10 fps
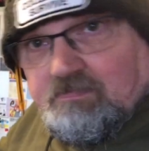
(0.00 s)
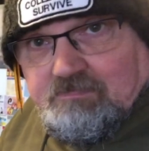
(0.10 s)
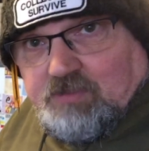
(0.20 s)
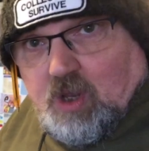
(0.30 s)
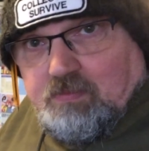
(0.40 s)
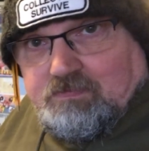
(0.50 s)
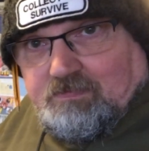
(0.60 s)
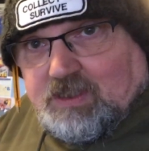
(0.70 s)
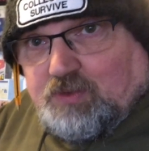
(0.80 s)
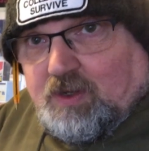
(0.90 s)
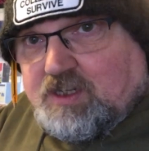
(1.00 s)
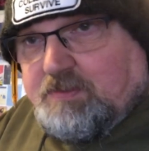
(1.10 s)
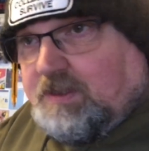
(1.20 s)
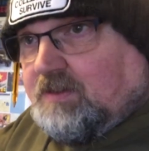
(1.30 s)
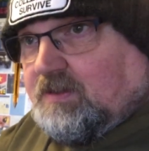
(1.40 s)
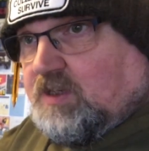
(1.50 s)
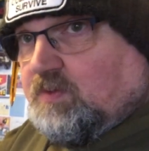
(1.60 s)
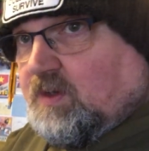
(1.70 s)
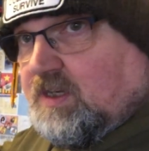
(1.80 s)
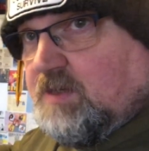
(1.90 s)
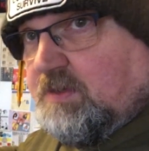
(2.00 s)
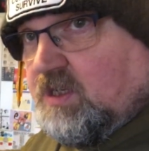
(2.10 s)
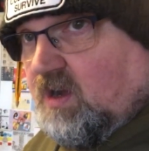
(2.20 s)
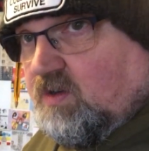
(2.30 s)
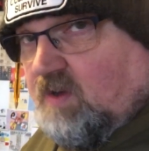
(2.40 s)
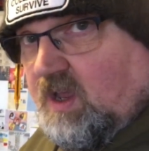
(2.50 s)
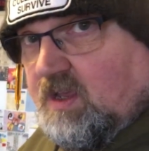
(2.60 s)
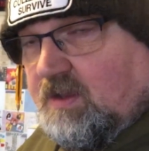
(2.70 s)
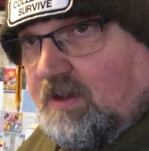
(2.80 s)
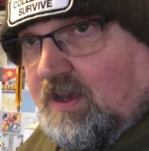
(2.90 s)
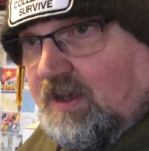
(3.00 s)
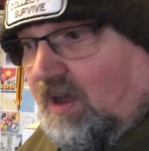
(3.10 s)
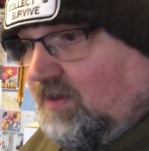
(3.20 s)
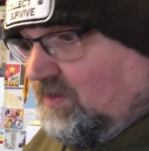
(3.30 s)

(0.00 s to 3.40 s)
so that's what has to be stocked, right? I can't